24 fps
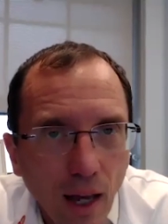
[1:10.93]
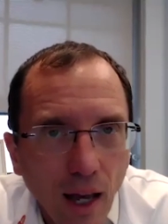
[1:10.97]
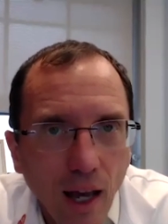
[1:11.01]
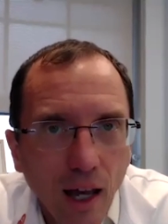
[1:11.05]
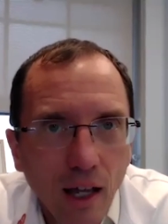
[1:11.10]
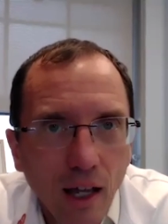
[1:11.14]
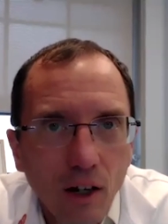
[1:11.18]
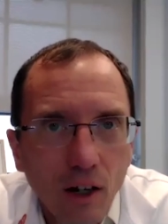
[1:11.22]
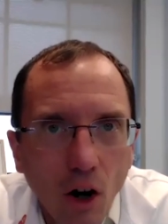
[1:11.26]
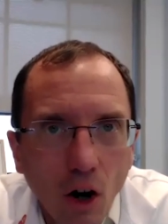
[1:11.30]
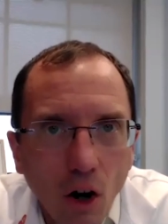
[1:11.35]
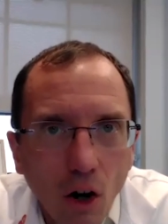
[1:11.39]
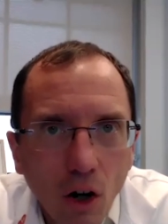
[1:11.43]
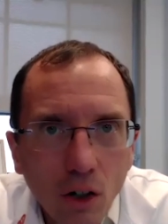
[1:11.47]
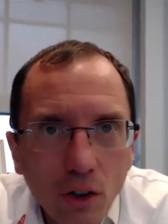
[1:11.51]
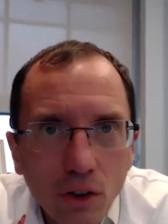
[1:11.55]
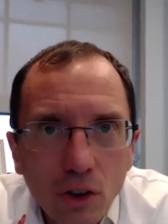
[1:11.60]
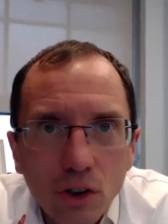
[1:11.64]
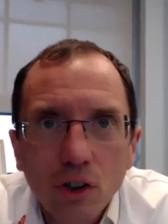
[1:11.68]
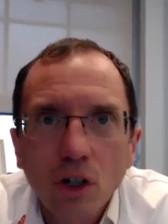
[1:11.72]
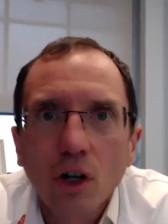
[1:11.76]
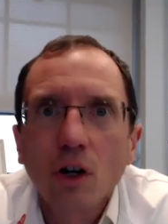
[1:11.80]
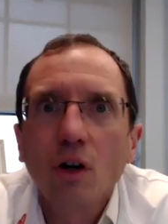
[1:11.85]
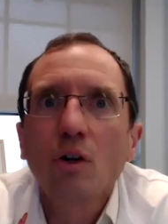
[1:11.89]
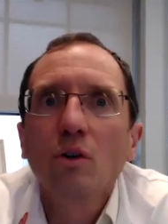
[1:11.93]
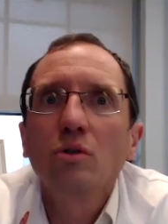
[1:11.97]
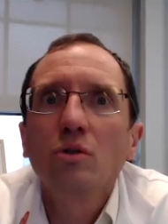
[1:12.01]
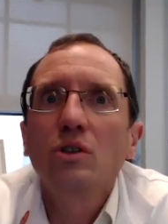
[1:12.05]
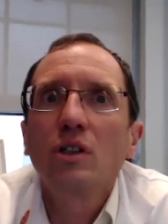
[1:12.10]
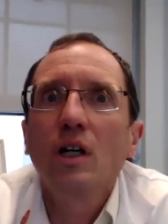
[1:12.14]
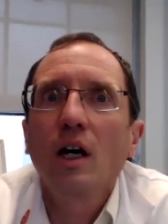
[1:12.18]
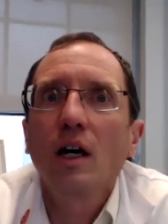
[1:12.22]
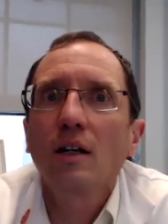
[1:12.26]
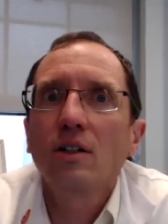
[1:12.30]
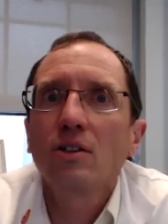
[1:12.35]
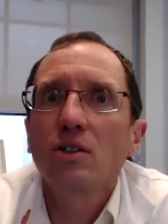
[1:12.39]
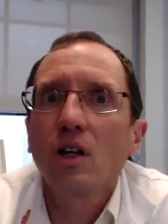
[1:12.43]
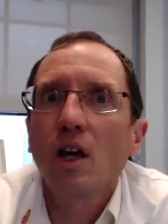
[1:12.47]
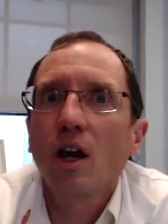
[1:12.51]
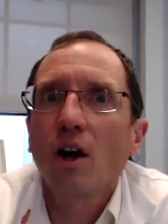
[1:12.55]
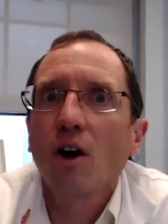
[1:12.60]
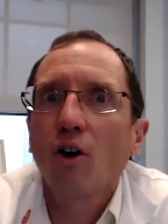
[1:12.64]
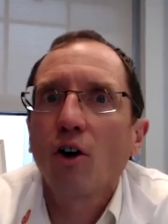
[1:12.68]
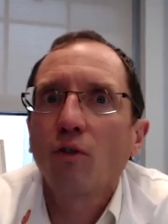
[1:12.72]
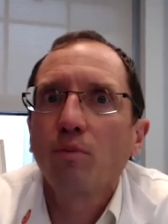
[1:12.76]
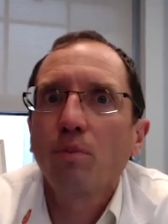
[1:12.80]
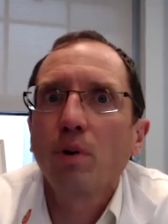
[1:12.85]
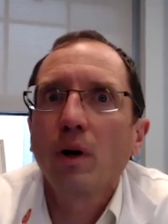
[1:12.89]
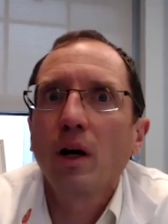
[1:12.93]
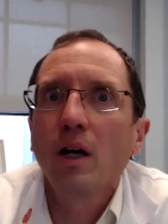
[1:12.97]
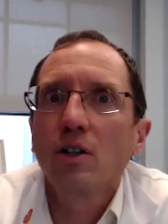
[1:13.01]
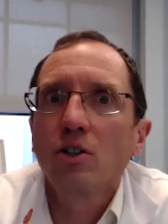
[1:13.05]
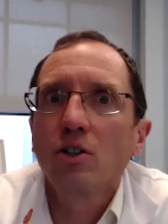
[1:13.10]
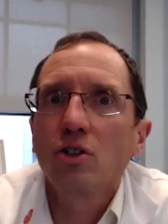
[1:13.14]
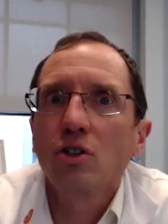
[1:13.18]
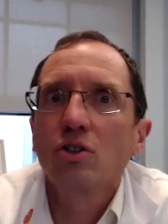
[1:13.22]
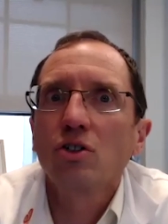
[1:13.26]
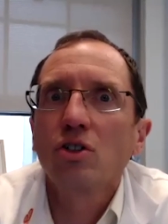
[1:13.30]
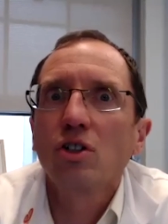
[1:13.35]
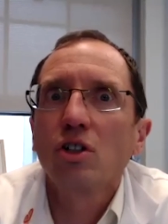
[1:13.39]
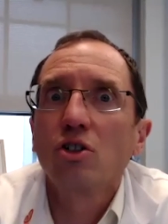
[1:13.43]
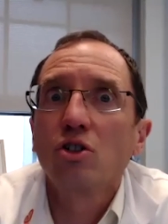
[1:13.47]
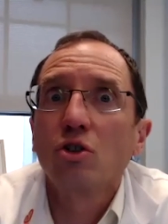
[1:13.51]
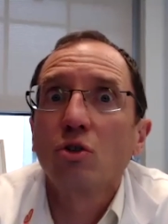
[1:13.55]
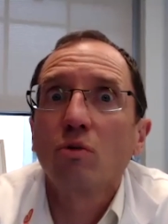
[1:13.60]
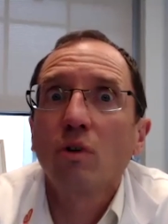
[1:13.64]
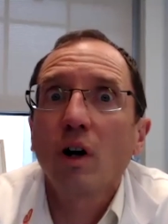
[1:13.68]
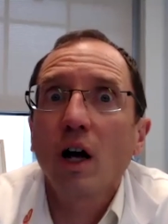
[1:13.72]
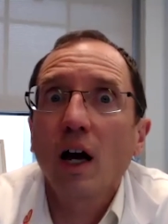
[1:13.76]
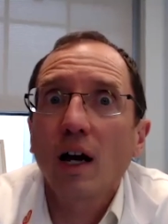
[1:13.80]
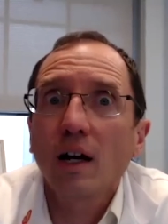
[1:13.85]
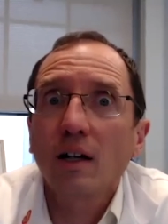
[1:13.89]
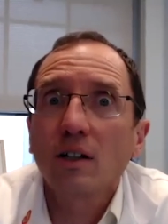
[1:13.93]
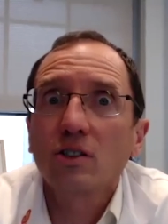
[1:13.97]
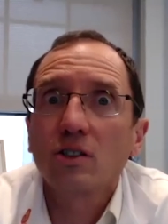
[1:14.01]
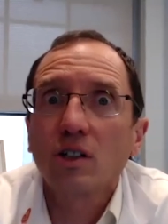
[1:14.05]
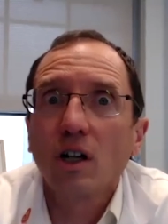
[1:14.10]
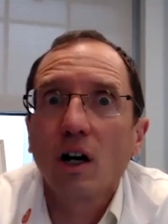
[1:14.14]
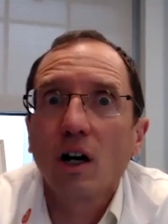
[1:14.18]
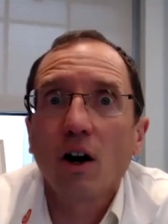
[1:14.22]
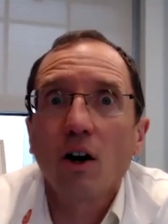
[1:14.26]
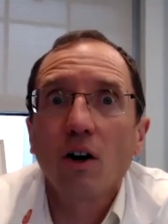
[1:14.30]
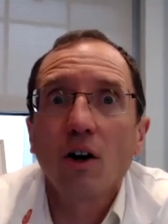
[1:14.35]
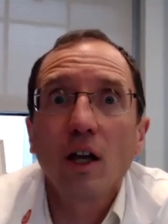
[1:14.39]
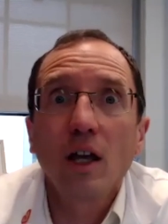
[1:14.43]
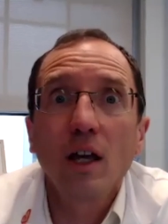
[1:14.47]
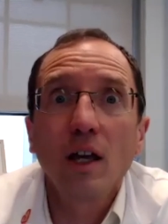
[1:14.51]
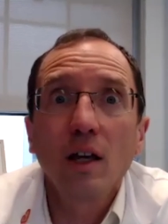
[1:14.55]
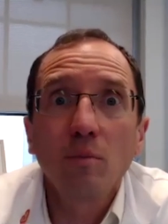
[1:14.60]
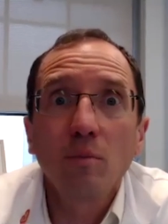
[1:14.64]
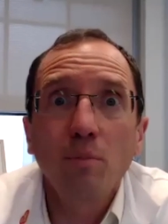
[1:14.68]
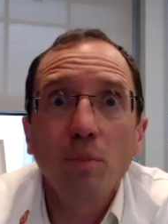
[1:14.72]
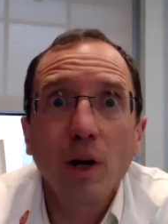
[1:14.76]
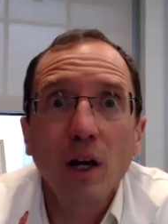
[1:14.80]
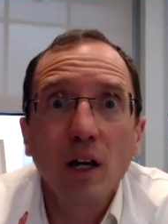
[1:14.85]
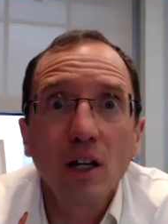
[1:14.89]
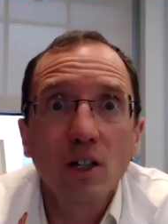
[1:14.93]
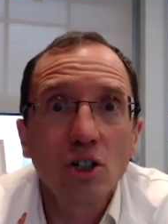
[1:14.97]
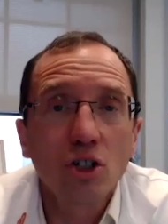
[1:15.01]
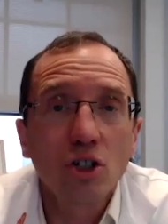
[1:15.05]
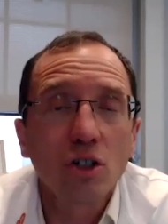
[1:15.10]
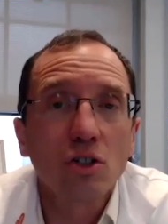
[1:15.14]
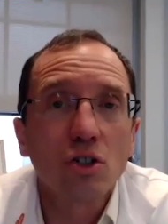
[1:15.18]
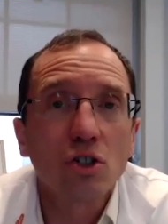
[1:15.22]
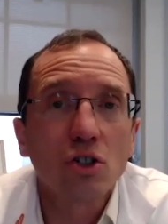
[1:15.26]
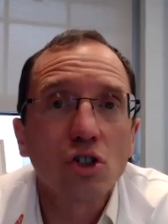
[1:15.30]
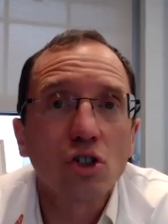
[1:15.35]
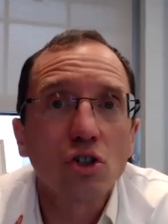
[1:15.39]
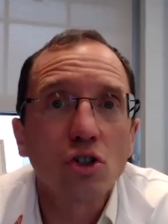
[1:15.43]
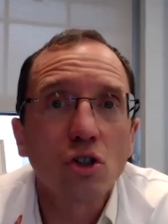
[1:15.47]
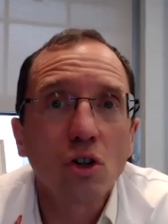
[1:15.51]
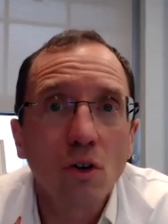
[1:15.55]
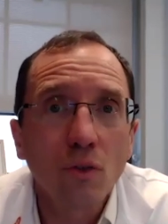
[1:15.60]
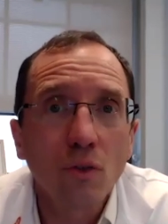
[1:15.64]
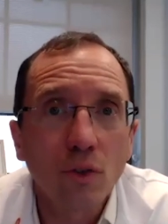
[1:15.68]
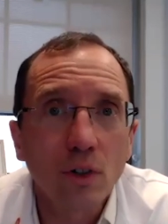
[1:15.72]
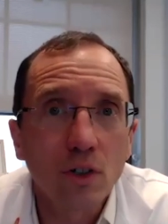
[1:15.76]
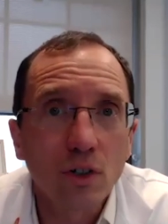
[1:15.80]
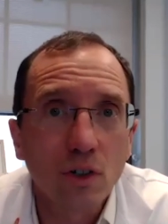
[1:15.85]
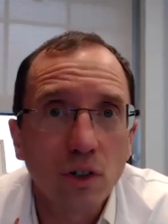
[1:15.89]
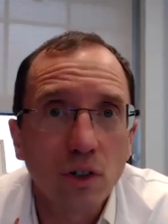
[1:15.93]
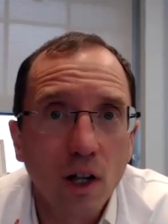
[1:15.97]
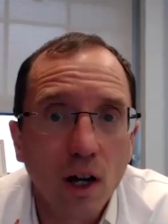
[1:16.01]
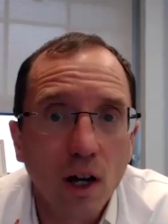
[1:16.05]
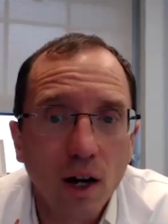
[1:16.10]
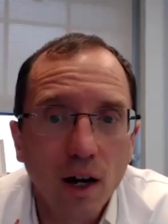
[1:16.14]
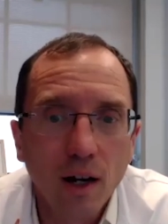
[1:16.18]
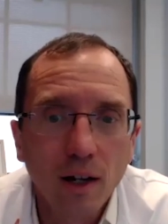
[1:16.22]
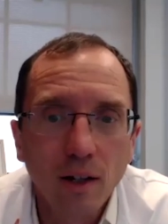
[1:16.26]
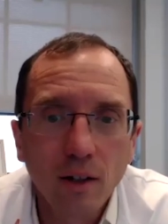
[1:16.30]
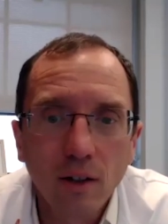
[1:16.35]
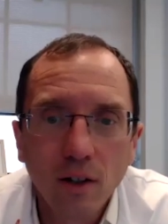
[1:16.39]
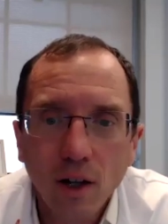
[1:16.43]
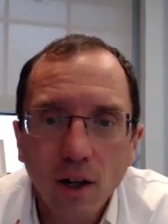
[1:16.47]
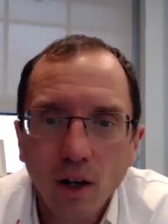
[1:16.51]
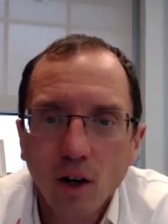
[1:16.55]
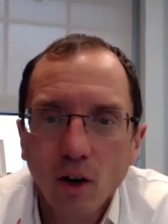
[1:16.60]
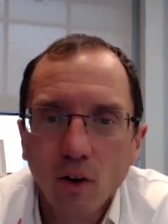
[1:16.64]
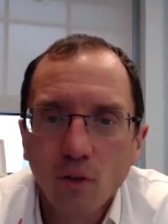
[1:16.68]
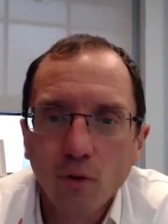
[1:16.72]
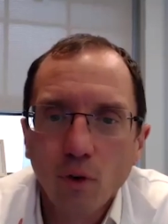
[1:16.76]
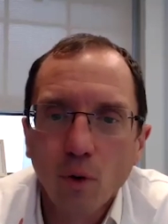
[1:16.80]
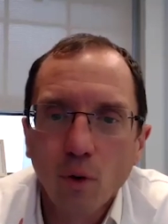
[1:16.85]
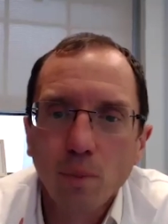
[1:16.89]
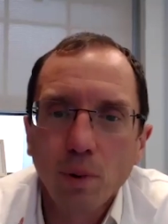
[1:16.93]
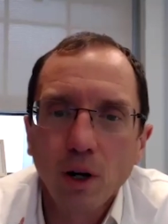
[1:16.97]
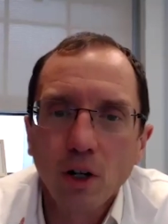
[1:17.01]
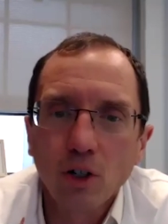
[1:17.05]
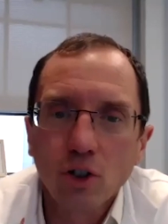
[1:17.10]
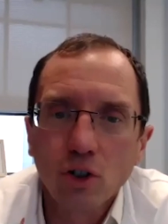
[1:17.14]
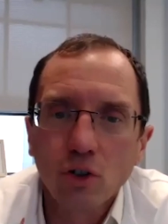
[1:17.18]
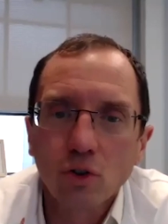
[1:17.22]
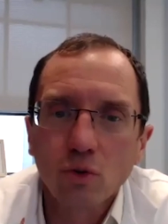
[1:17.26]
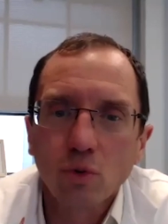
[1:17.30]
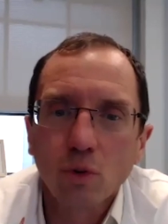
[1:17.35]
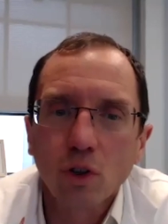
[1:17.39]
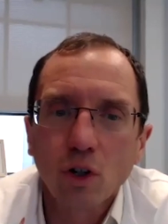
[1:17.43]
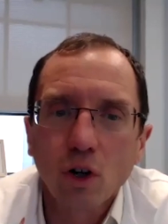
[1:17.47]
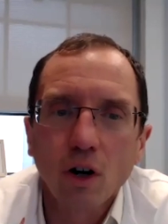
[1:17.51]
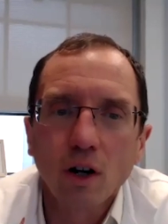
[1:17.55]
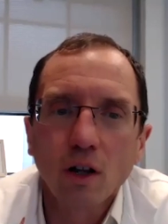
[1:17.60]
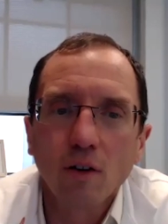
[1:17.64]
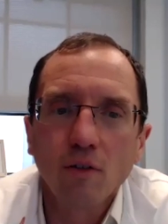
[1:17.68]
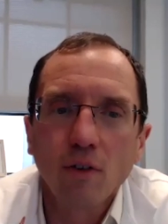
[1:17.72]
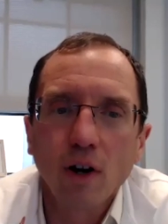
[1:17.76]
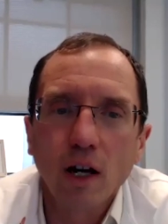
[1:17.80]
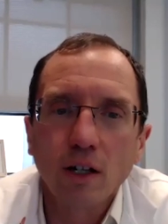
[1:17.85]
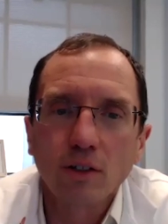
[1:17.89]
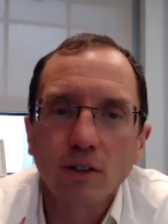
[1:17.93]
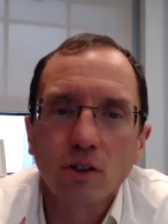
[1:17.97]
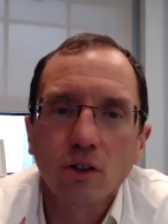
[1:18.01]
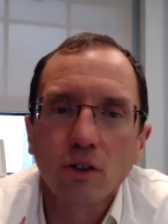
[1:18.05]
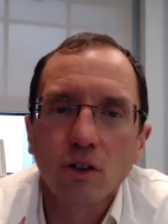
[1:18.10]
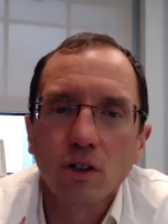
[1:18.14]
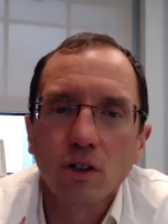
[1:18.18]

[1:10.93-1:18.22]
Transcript: and also takes care of patients and directs our inpatient service line for patients with cardiovascular